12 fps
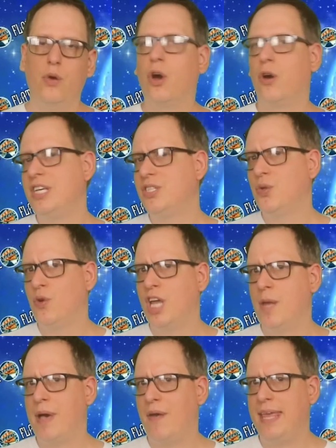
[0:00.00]
Oh God, he's
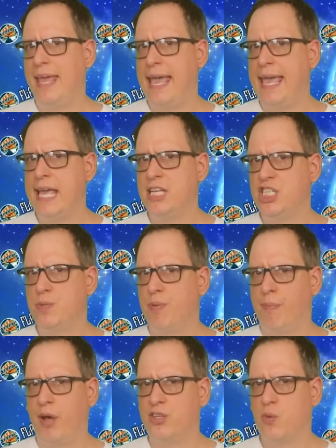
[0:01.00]
talking about the 8 inches
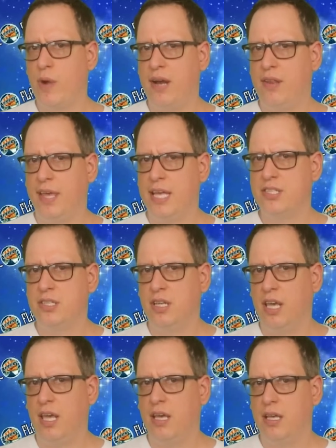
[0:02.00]
per mile squared thing,
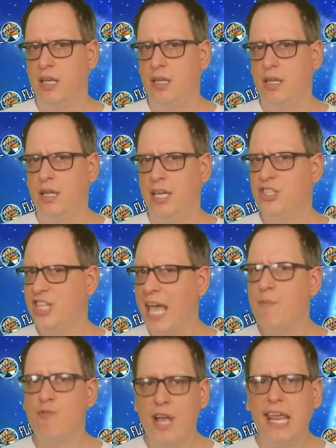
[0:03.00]
isn't he? Is
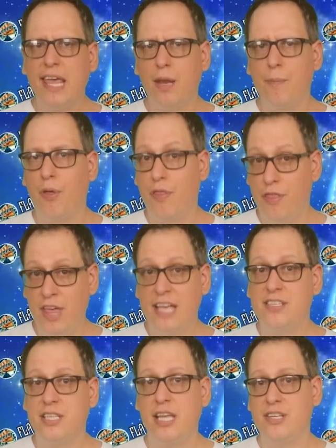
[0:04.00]
JM really going to put
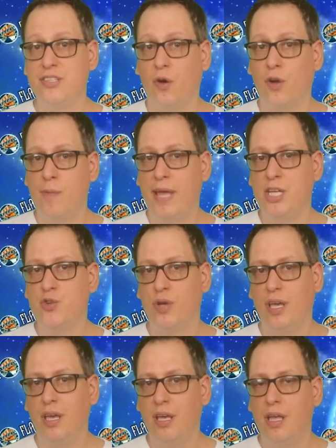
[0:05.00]
this in his
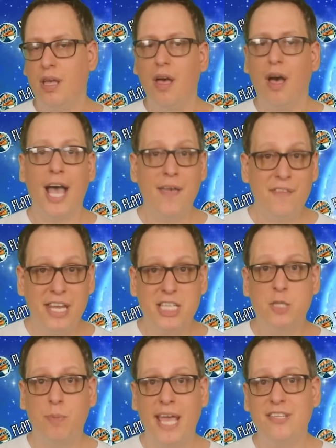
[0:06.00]
documentary? I even
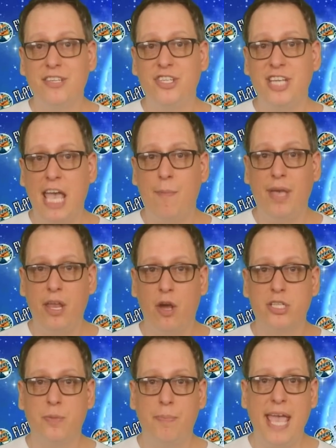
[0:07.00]
explained to JM in
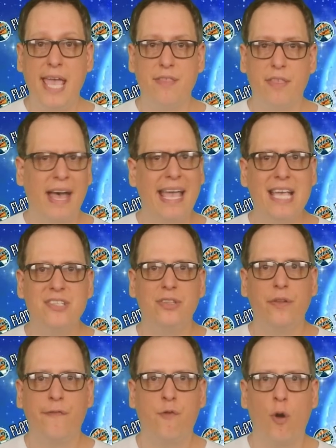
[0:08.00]
our debate that that
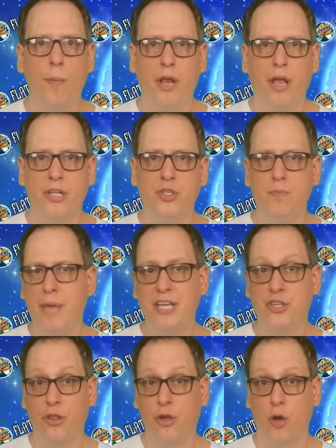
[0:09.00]
isn't the formula to
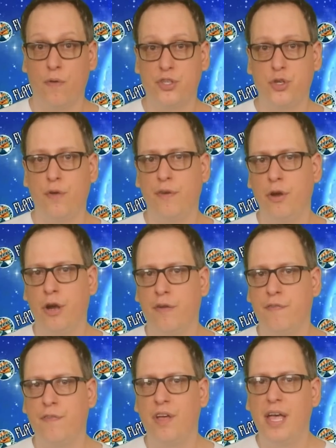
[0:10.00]
measure the curvature of
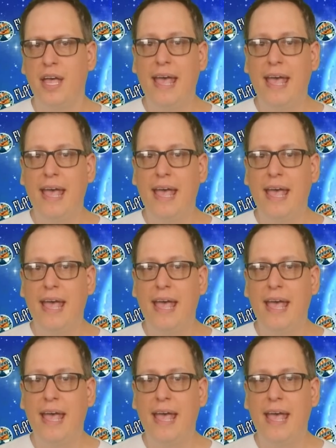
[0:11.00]
Earth.